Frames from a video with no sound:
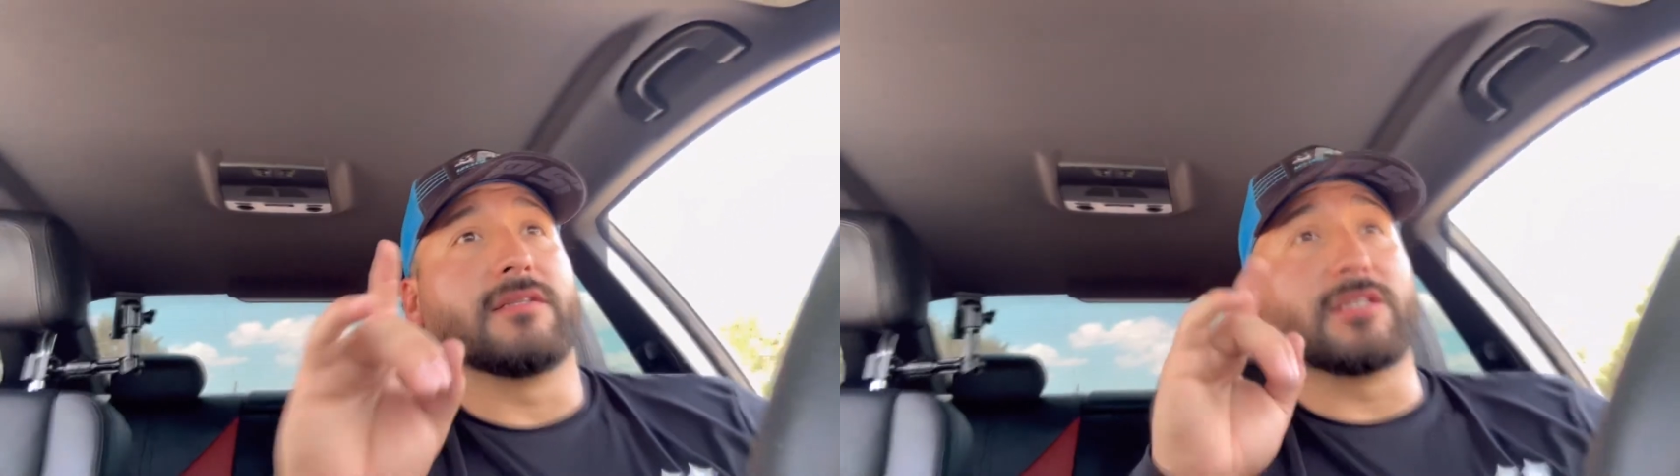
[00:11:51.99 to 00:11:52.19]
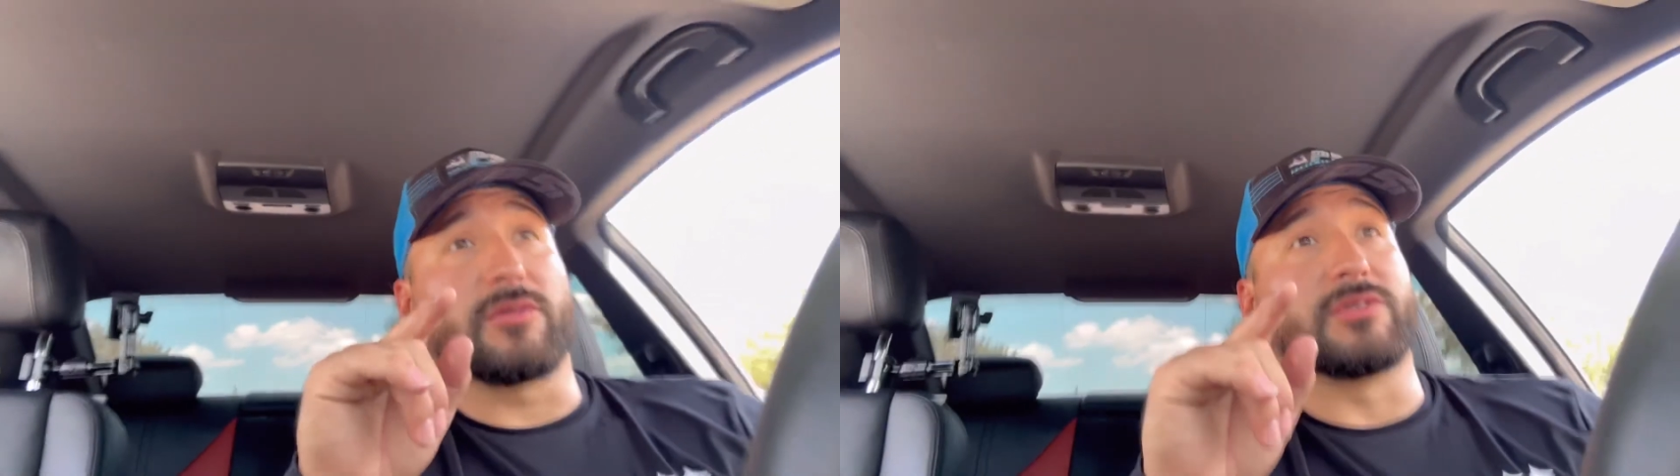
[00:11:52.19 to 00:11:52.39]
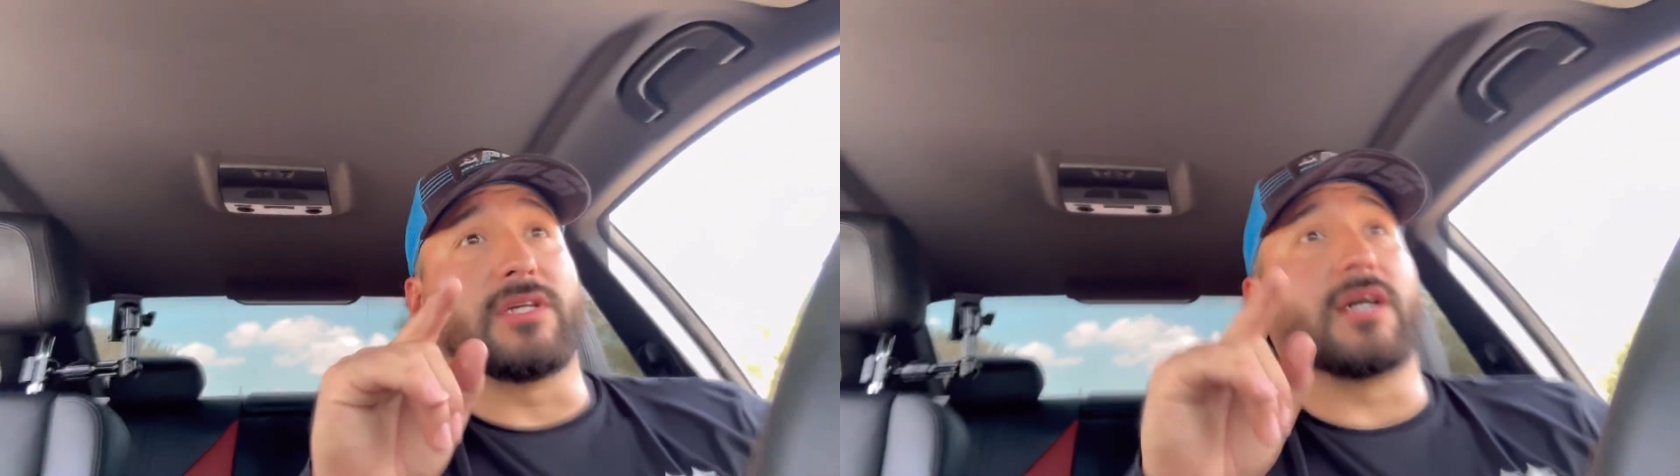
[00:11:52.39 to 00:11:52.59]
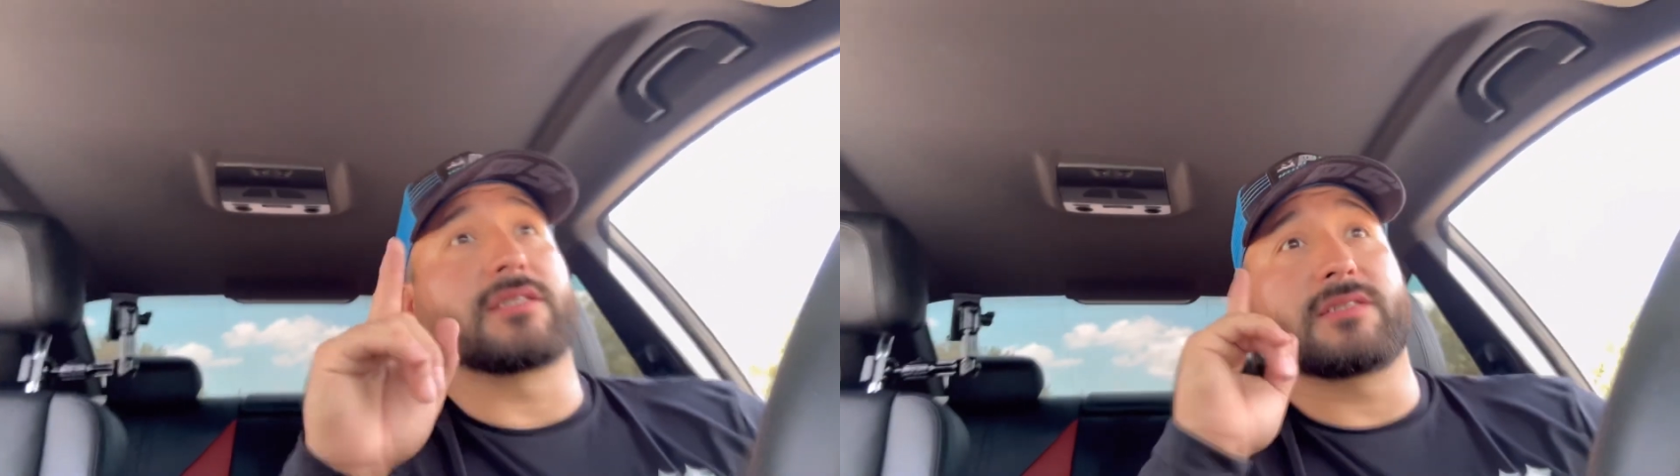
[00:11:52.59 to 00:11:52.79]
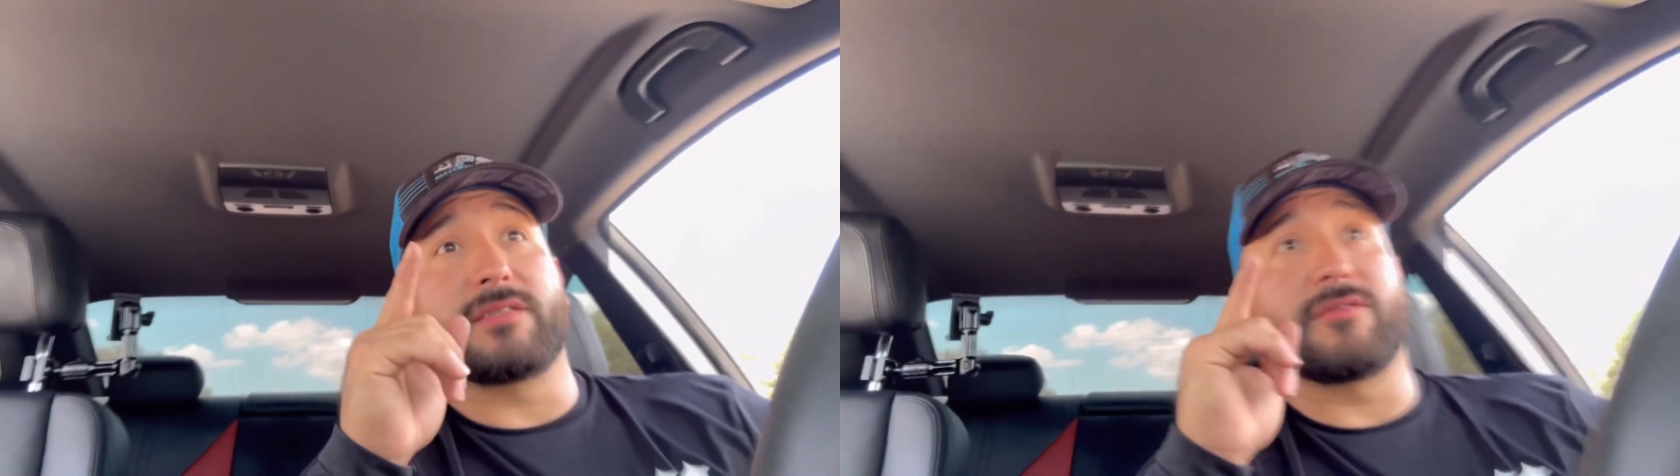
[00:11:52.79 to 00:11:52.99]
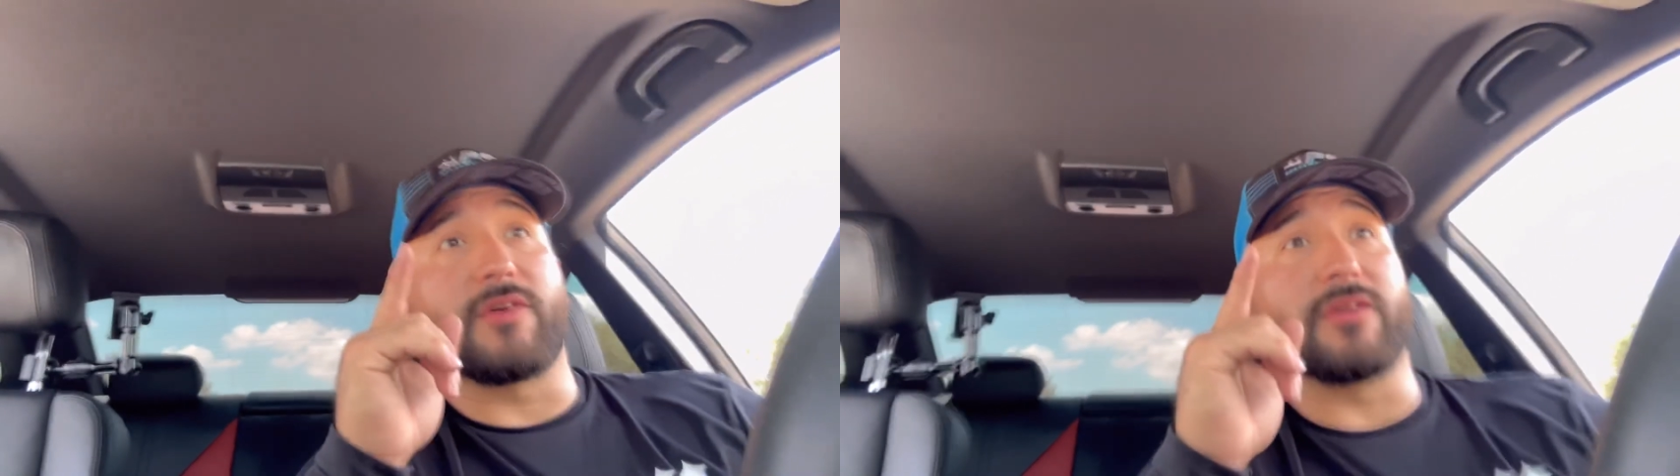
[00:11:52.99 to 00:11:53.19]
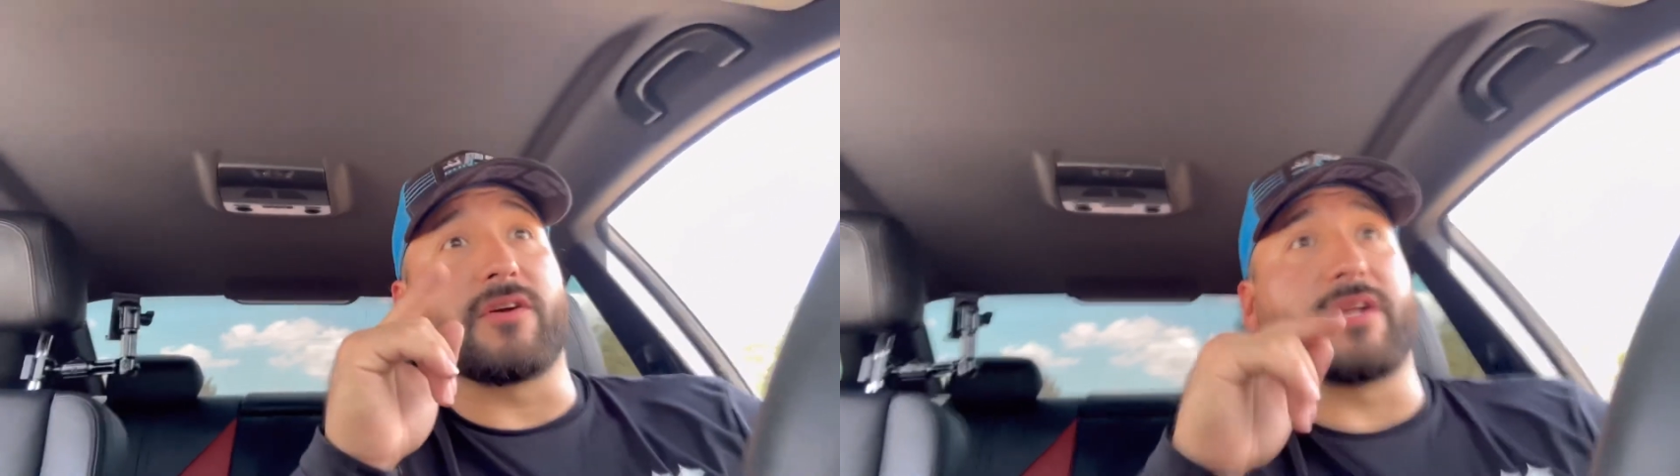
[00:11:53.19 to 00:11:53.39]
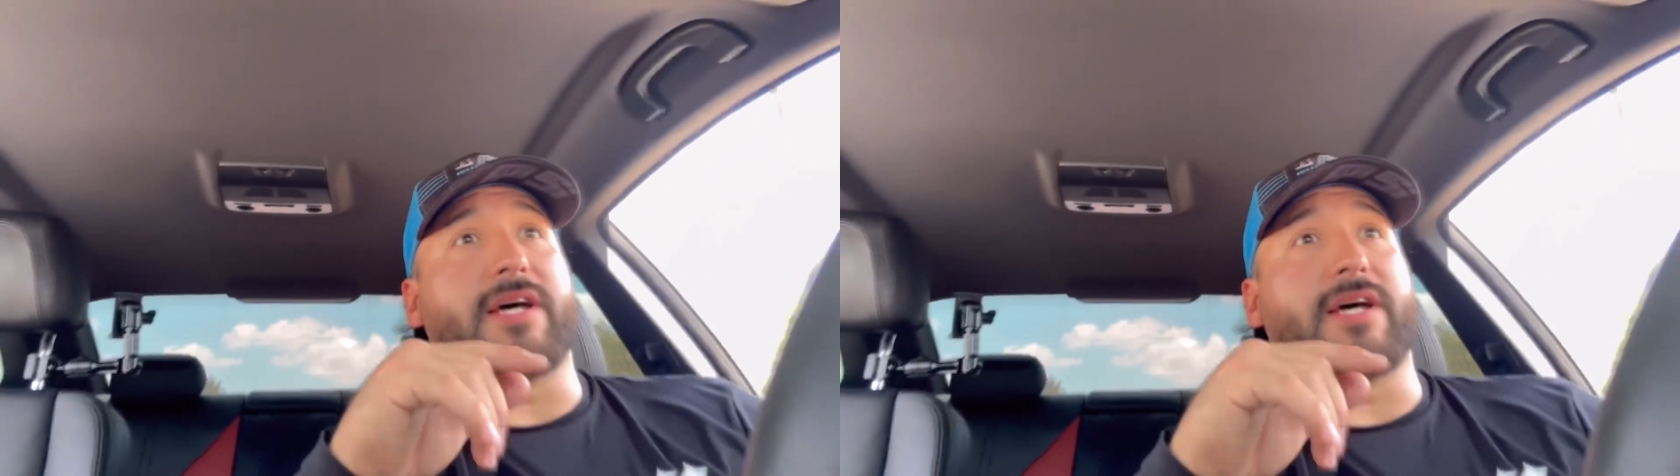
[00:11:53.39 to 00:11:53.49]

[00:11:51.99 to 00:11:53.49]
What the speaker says: This road sucks further on